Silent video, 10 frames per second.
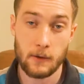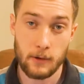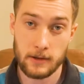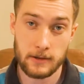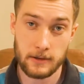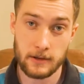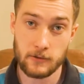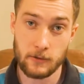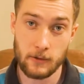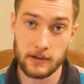I wanted the
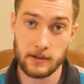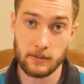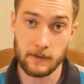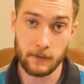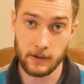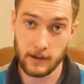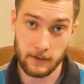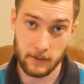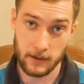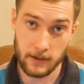controls to be
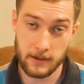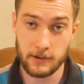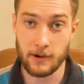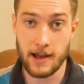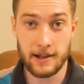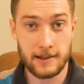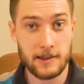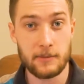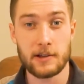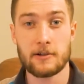forgiving, so I added
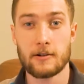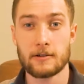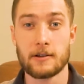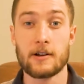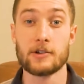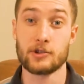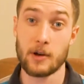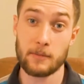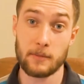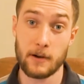something called a
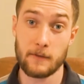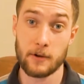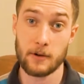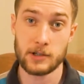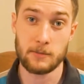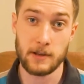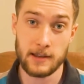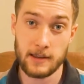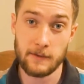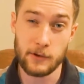jump buffer, which means
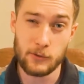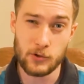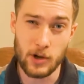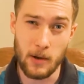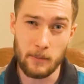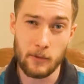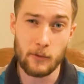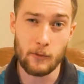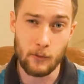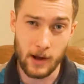if you jump
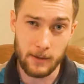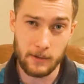right